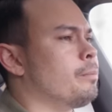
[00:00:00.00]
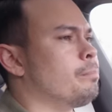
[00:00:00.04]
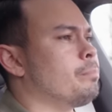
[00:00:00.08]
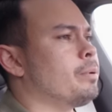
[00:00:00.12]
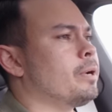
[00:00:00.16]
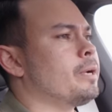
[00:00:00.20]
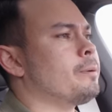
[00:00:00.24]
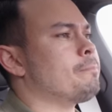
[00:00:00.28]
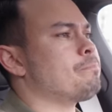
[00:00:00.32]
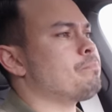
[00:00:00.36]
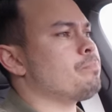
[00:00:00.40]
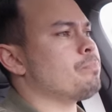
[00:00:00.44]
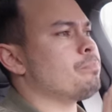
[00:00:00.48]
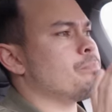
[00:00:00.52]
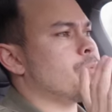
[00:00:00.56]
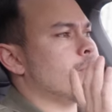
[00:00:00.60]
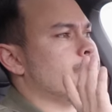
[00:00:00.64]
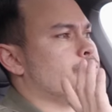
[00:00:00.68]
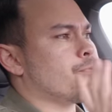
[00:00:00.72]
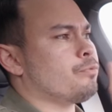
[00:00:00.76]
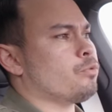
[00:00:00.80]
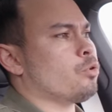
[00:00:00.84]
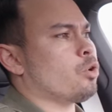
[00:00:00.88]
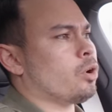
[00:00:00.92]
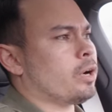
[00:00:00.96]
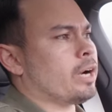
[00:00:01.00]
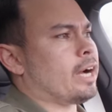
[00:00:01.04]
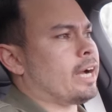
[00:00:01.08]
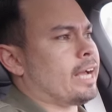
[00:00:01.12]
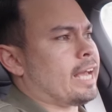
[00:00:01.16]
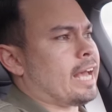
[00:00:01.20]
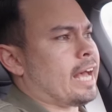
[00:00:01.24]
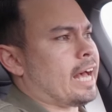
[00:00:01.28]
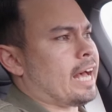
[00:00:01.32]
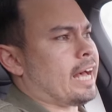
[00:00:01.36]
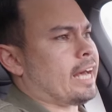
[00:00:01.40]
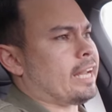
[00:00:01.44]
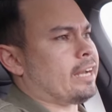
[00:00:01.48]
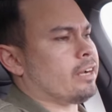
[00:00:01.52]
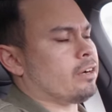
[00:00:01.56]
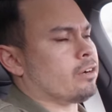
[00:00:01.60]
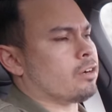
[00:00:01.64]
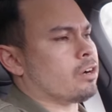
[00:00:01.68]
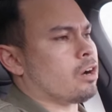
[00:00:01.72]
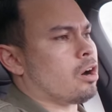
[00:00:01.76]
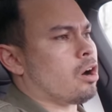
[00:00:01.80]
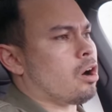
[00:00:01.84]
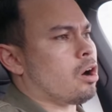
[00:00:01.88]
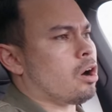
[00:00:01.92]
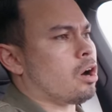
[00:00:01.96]
But before I had a
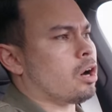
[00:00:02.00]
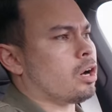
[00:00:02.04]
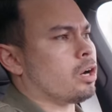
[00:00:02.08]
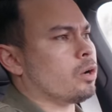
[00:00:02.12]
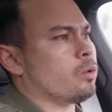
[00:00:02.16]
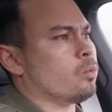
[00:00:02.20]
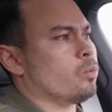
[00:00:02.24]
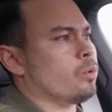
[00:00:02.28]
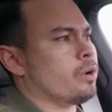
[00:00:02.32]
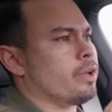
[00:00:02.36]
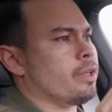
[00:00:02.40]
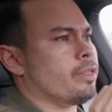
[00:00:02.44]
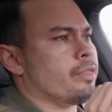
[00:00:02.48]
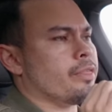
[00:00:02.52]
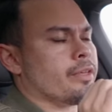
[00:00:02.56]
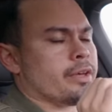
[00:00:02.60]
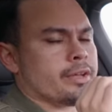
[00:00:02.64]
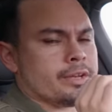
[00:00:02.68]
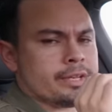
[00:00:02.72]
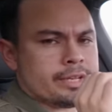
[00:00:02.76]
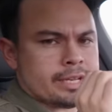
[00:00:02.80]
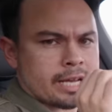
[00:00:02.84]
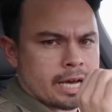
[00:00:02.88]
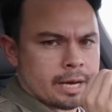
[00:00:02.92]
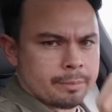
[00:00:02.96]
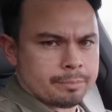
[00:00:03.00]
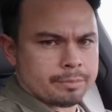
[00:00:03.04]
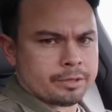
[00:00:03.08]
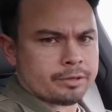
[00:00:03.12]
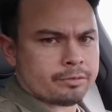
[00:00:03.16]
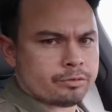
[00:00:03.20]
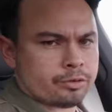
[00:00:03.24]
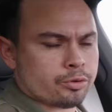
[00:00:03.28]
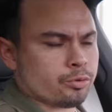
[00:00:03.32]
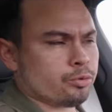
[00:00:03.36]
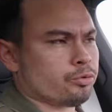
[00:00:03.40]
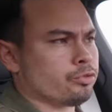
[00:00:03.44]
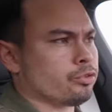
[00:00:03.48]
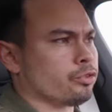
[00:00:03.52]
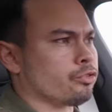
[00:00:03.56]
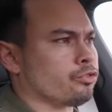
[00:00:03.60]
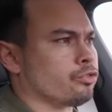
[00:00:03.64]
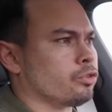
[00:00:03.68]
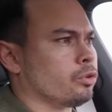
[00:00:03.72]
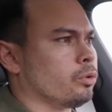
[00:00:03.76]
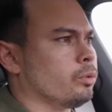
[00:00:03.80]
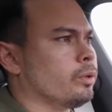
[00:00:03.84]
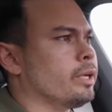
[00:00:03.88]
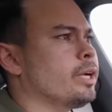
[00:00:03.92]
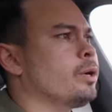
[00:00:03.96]
car with adaptive cruise
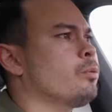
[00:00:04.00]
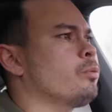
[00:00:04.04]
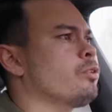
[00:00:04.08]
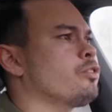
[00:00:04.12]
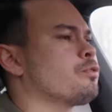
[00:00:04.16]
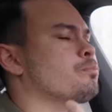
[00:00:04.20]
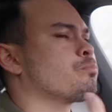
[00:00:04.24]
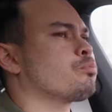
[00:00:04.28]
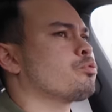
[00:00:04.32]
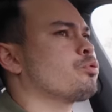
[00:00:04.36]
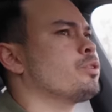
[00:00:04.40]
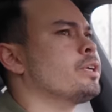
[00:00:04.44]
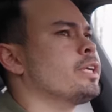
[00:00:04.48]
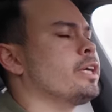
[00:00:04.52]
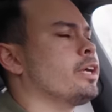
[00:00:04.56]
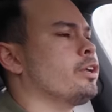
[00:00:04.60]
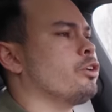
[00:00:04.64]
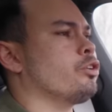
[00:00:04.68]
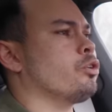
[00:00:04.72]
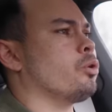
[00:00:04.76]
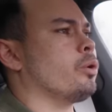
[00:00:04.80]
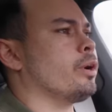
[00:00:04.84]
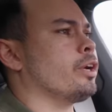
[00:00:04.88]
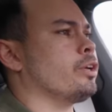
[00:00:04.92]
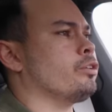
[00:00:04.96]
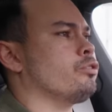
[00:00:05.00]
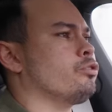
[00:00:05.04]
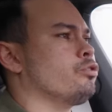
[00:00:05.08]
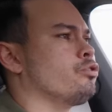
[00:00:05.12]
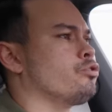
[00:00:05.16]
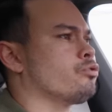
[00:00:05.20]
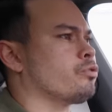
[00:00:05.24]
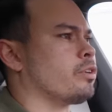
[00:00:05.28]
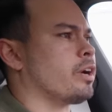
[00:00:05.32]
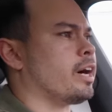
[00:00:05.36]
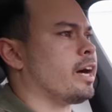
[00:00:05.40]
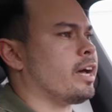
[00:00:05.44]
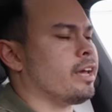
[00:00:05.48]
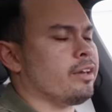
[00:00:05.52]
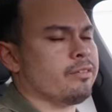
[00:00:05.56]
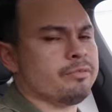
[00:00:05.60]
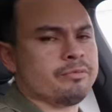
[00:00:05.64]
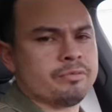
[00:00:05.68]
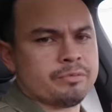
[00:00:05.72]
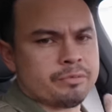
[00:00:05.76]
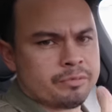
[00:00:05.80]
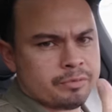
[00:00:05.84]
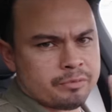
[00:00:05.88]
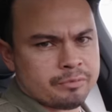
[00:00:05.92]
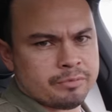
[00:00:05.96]
control, it was pretty annoying to
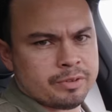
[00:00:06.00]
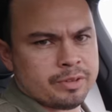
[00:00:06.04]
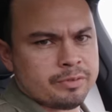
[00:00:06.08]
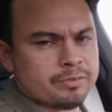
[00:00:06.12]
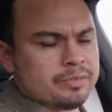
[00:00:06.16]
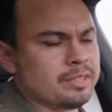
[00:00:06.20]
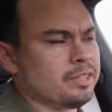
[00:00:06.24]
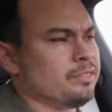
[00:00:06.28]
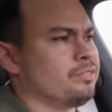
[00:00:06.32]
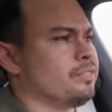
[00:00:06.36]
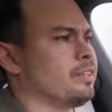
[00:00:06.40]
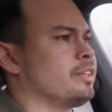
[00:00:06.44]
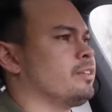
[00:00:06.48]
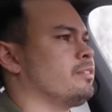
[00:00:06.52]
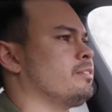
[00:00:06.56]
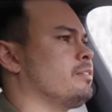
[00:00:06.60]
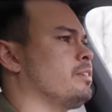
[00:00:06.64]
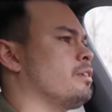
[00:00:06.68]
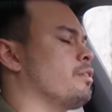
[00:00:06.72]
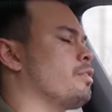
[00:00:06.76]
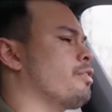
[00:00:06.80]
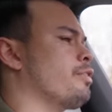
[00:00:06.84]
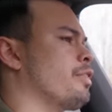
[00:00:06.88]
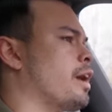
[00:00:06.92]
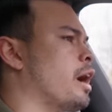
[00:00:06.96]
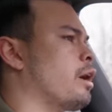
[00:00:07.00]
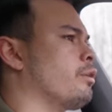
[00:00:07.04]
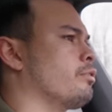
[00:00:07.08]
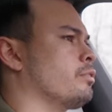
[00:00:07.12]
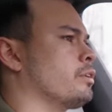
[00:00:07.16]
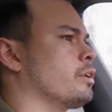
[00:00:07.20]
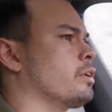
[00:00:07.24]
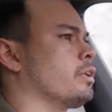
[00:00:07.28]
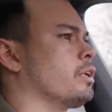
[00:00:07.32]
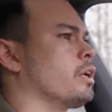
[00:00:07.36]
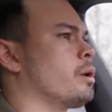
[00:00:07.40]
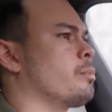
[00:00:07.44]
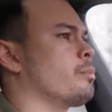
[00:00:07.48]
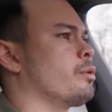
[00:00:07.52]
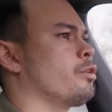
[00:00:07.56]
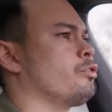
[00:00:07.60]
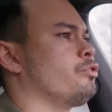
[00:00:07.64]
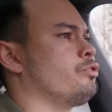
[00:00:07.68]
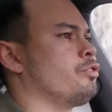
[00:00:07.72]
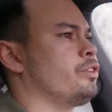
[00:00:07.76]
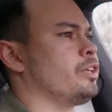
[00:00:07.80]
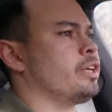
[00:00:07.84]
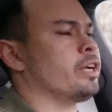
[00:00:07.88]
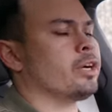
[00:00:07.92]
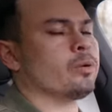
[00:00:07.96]
drive 50, 60,000
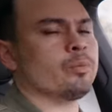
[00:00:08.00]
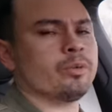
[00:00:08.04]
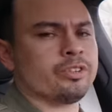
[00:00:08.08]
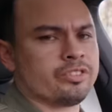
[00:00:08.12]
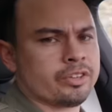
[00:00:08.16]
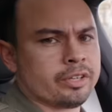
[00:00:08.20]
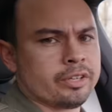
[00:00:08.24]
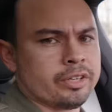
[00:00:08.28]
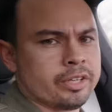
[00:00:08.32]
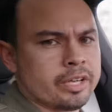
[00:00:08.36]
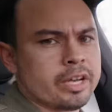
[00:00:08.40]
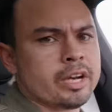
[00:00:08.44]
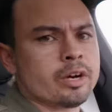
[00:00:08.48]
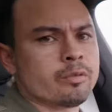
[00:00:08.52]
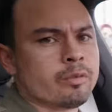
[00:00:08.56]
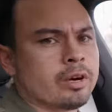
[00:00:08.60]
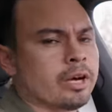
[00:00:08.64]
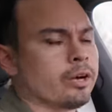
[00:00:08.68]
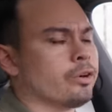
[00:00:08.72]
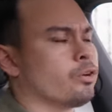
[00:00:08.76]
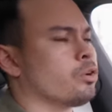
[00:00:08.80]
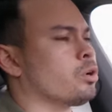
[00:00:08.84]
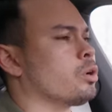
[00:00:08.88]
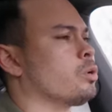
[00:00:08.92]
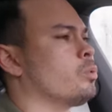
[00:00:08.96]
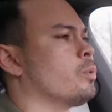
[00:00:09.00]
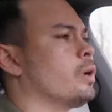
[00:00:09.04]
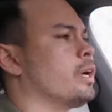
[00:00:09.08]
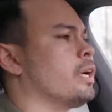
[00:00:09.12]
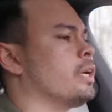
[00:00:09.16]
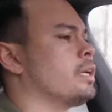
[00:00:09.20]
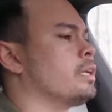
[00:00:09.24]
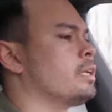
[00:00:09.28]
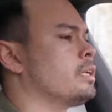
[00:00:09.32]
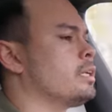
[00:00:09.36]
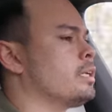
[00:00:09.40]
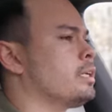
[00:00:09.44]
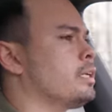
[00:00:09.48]
kilometers a year, which I did around Norway.